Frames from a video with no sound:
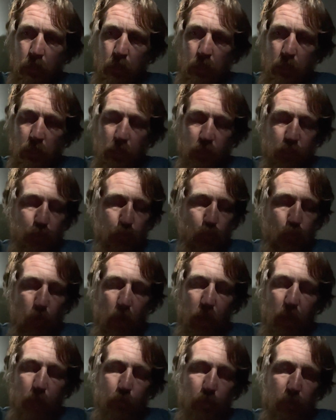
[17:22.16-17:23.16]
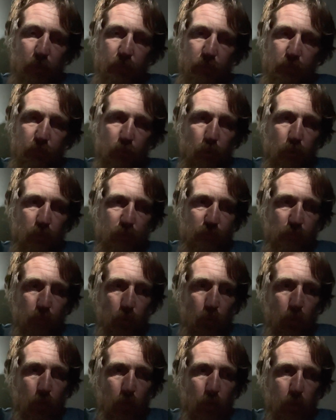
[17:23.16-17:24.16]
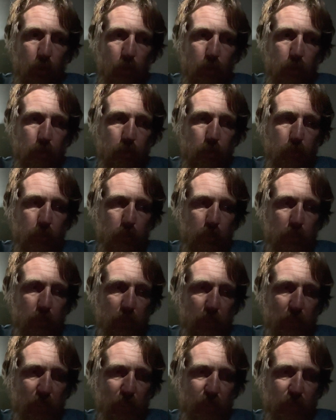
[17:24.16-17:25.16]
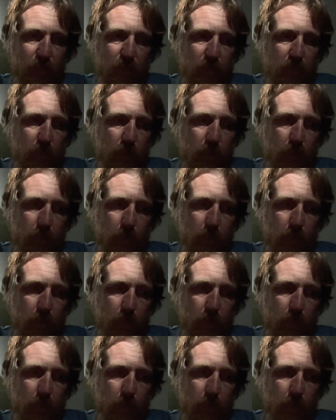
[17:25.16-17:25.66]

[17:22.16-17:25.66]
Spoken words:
It's right above the forest floor. It's